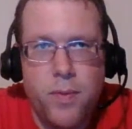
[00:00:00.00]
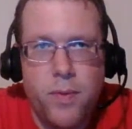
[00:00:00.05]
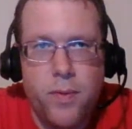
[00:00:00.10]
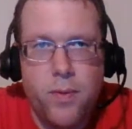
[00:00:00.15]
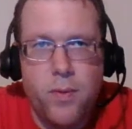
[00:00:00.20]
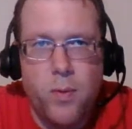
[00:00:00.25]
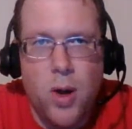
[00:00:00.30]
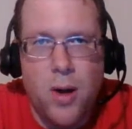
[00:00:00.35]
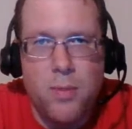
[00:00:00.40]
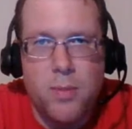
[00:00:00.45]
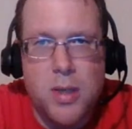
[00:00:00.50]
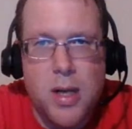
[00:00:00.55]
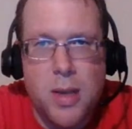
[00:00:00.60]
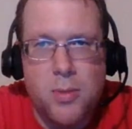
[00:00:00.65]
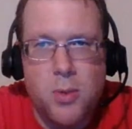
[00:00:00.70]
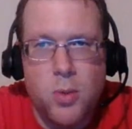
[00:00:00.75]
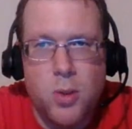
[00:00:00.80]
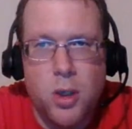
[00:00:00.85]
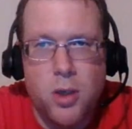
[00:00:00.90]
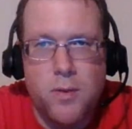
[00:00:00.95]

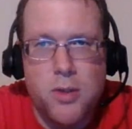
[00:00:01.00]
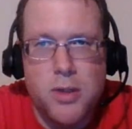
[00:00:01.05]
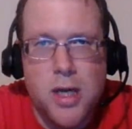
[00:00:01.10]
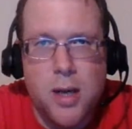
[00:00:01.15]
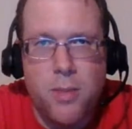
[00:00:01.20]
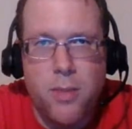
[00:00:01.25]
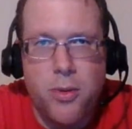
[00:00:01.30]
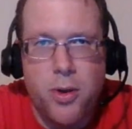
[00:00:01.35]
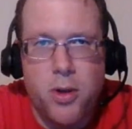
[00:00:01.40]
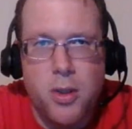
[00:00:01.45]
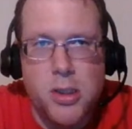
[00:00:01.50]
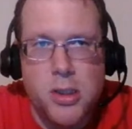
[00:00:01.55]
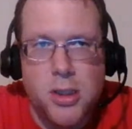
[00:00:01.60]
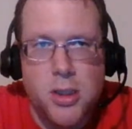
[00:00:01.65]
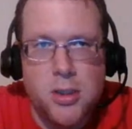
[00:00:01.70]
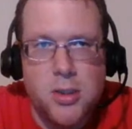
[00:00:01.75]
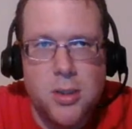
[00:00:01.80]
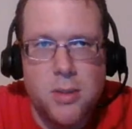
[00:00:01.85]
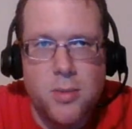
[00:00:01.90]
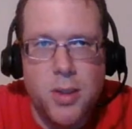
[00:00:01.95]
12 or top
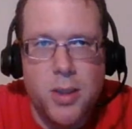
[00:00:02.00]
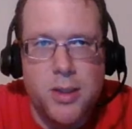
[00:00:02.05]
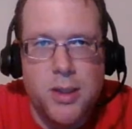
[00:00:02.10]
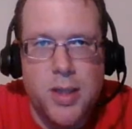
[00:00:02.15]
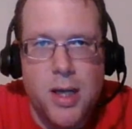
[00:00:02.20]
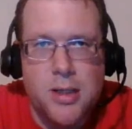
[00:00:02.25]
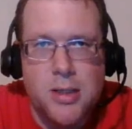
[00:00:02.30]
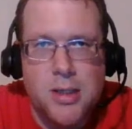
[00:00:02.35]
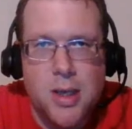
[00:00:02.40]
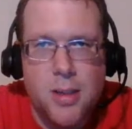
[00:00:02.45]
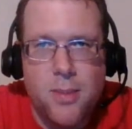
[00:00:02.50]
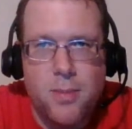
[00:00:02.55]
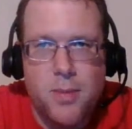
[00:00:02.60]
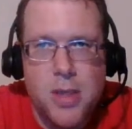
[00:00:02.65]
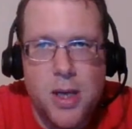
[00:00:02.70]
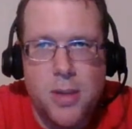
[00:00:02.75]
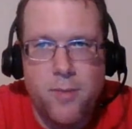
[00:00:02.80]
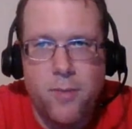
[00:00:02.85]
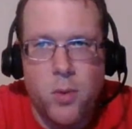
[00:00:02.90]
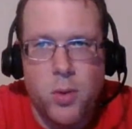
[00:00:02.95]
13, something like that,
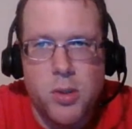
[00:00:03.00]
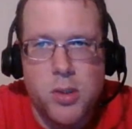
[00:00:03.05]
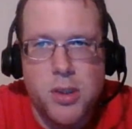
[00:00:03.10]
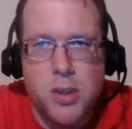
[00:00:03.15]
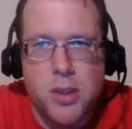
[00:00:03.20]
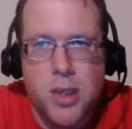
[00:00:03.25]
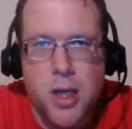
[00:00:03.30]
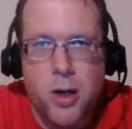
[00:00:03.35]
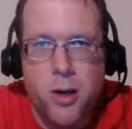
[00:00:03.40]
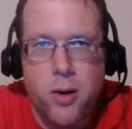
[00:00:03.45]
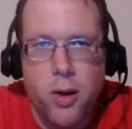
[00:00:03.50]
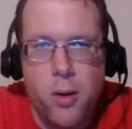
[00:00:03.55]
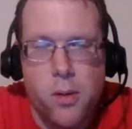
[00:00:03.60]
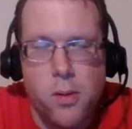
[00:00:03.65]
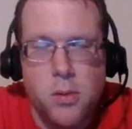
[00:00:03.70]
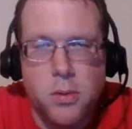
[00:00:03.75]
top 14, I don't know.